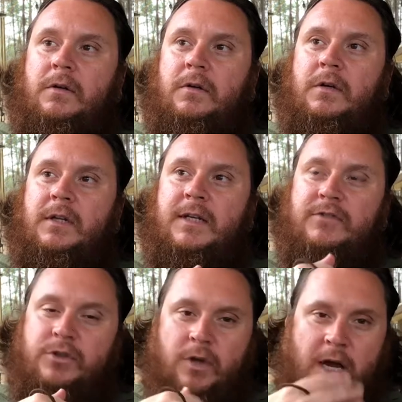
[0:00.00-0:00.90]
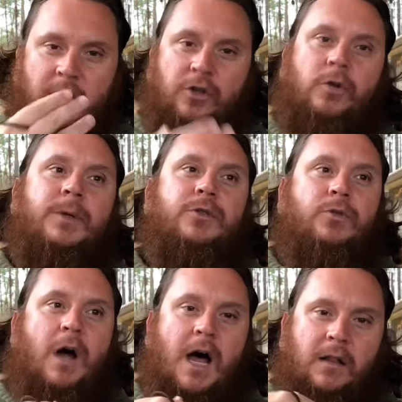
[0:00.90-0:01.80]
It leaves you like a little bit
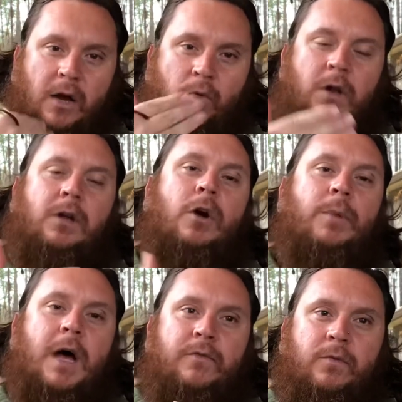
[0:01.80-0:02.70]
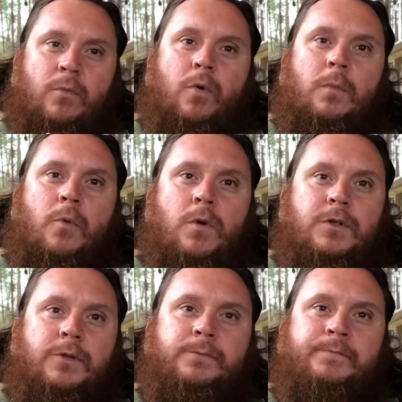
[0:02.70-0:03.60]
dry, like wanting to go back for more and more too.